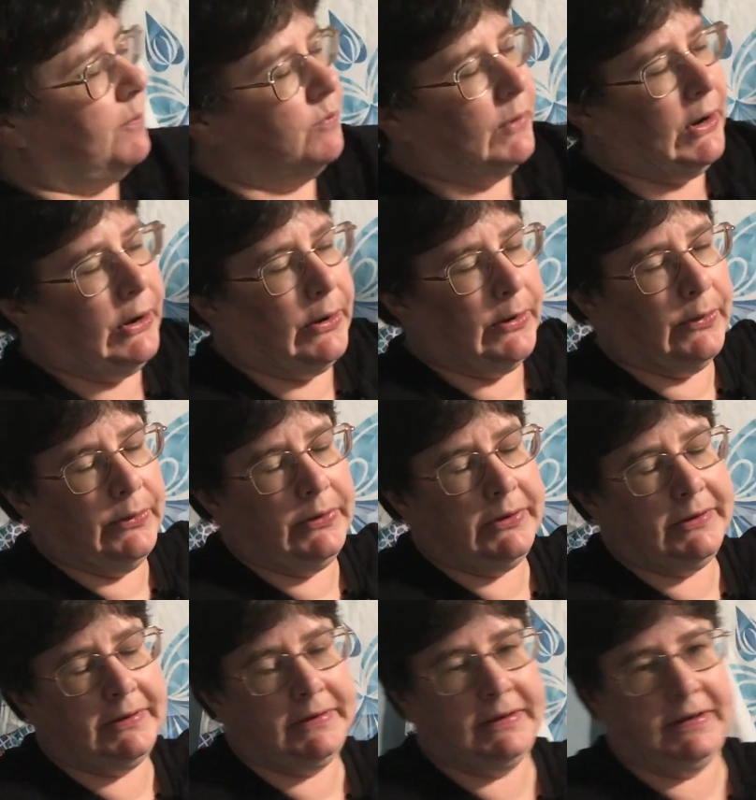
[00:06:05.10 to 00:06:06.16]
row,
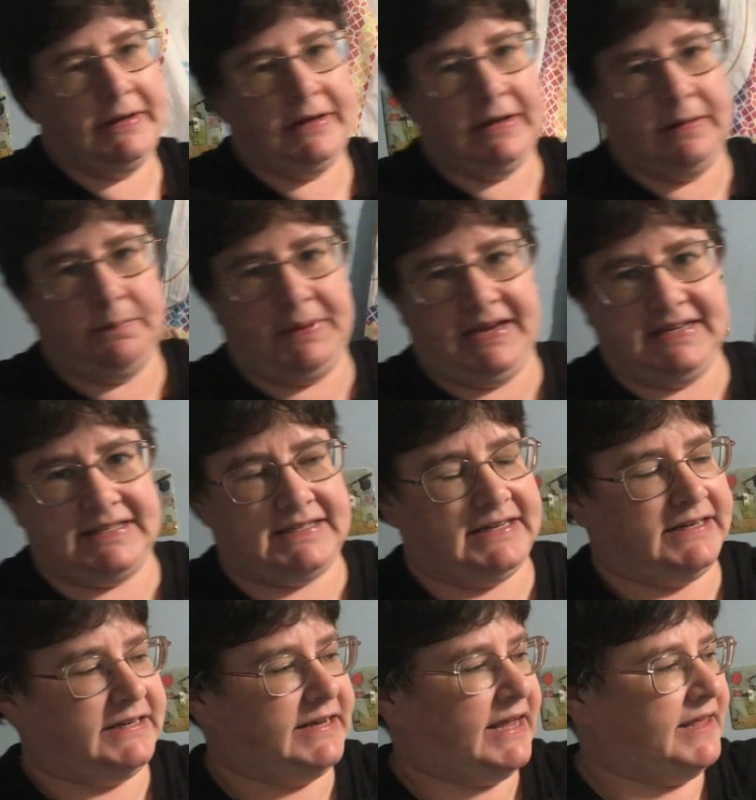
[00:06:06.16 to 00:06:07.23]

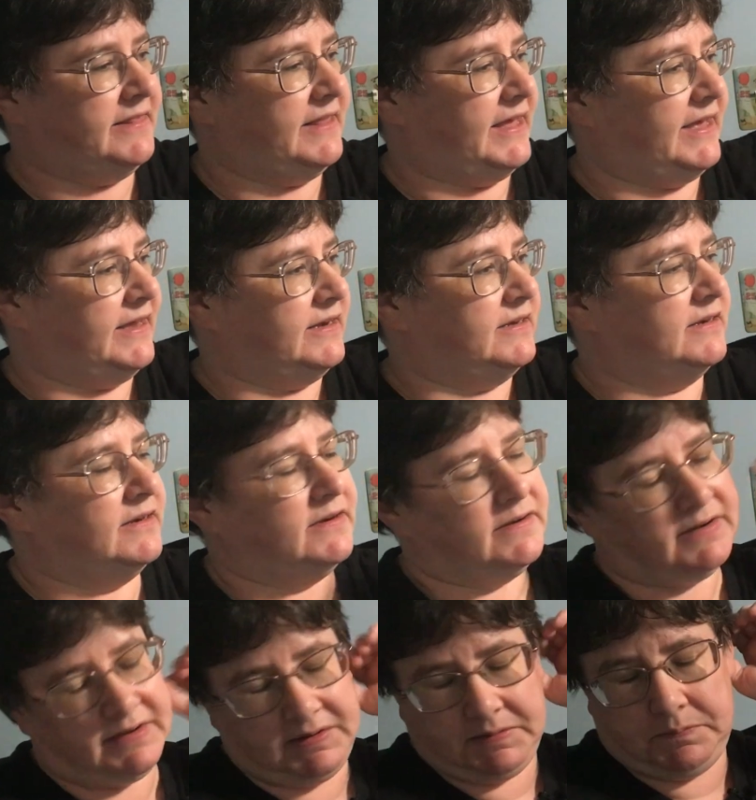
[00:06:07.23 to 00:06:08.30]
basted, and then
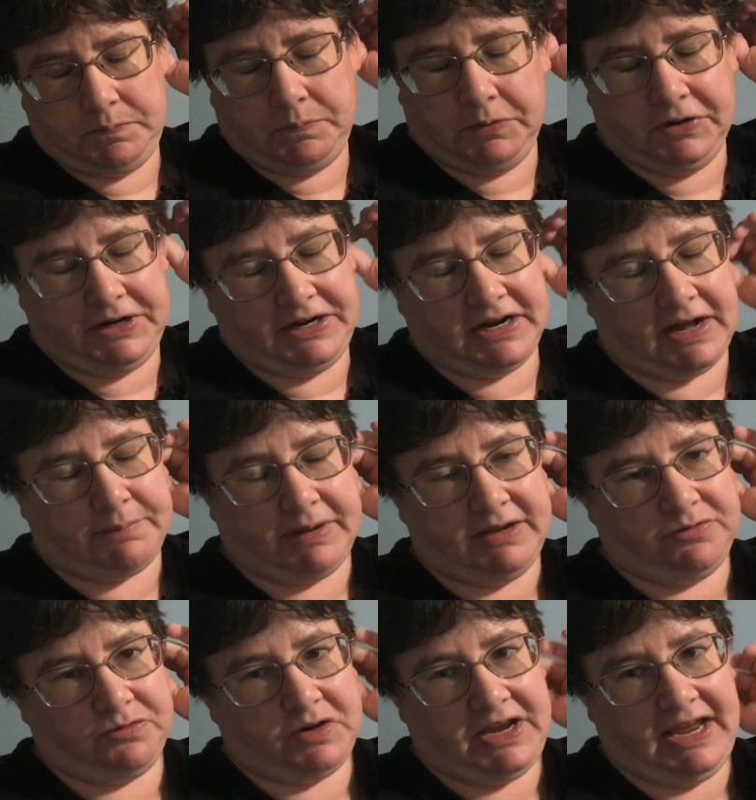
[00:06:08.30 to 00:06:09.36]
put it on
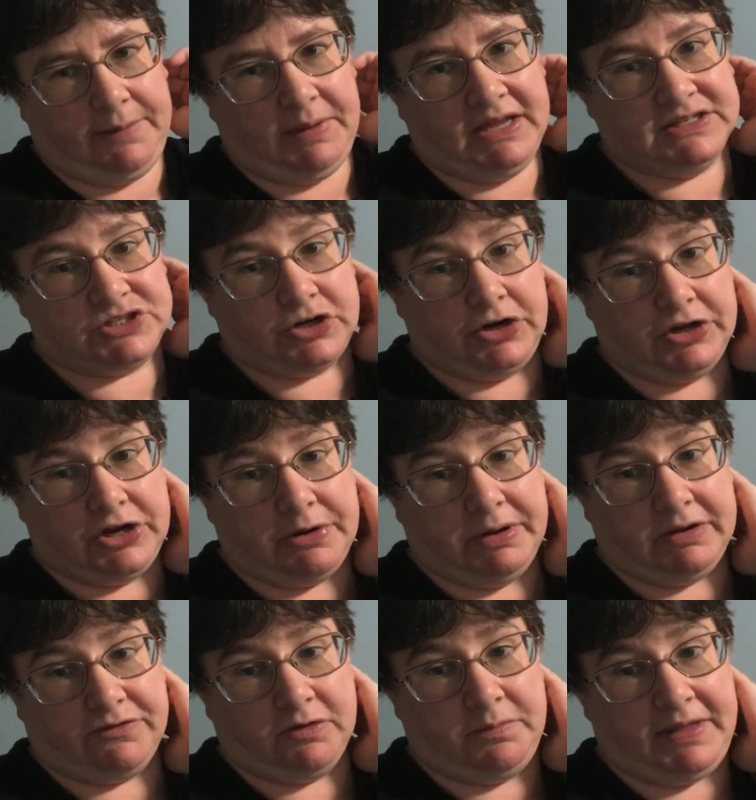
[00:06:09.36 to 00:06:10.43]
my frame and started
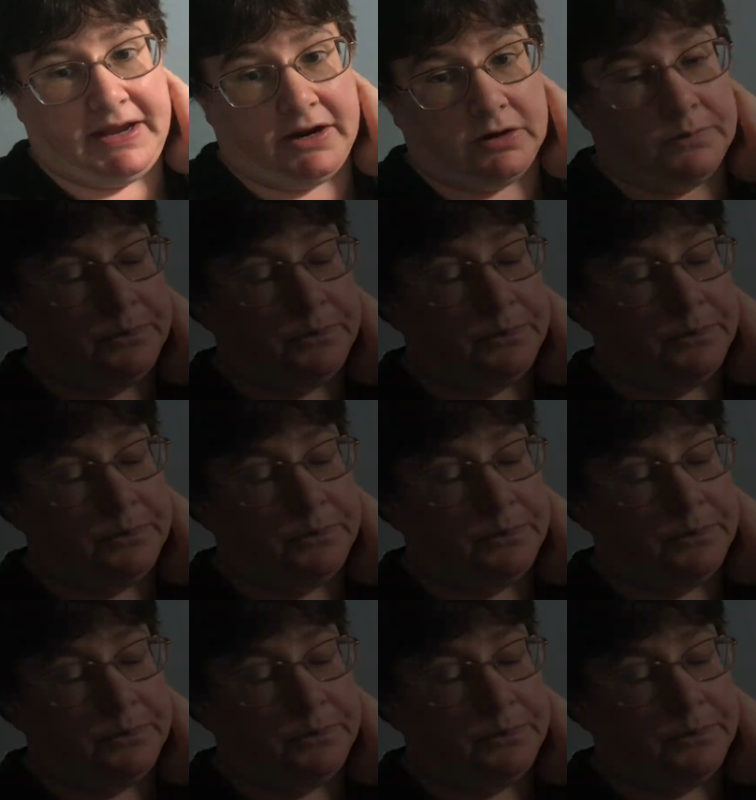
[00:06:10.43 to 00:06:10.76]
going from there.